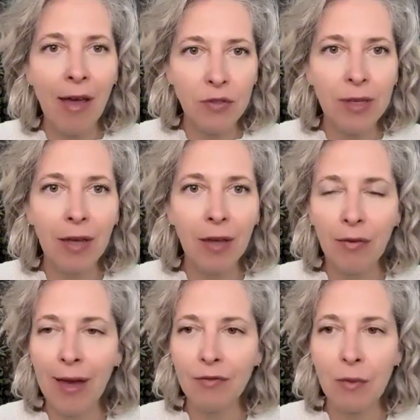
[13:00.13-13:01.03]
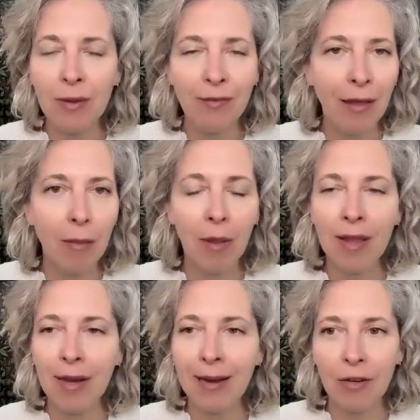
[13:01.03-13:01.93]
I have to be
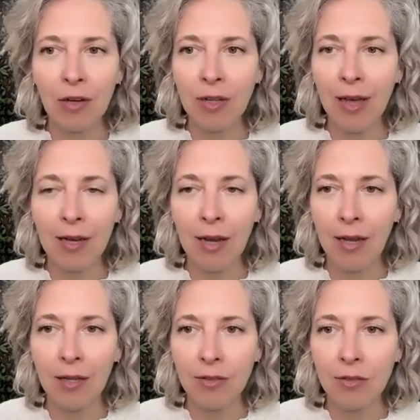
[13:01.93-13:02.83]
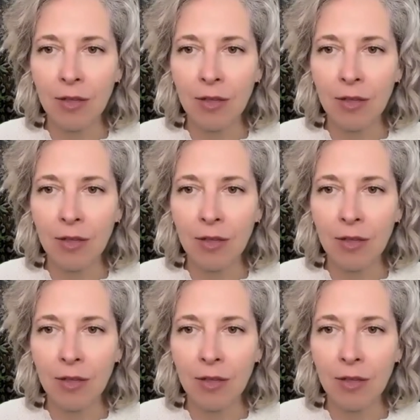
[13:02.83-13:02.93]
available at 11 o'clock at night.